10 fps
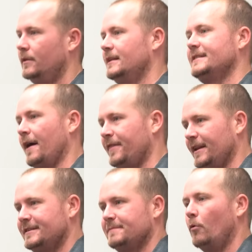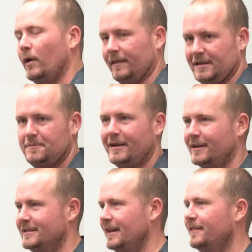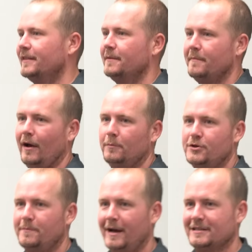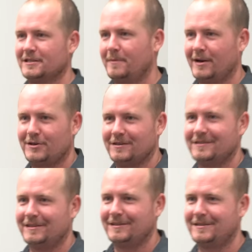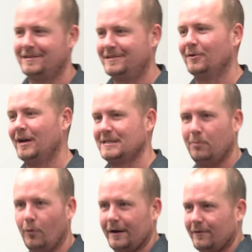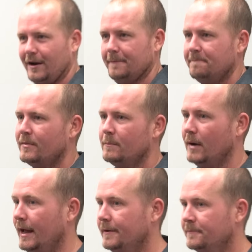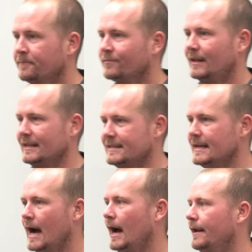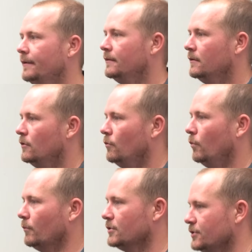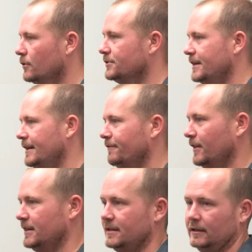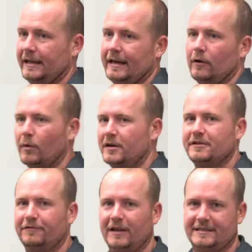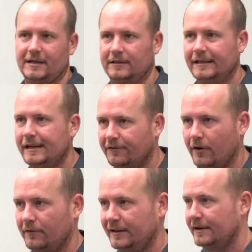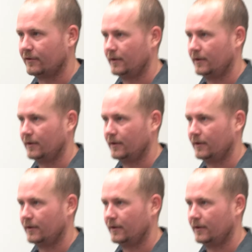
It's not that it's pointless because anything that helps you pass inspections is still has a point, right? But that's not what results in a flex duct leaking. Where does the flex duct leak from? Leak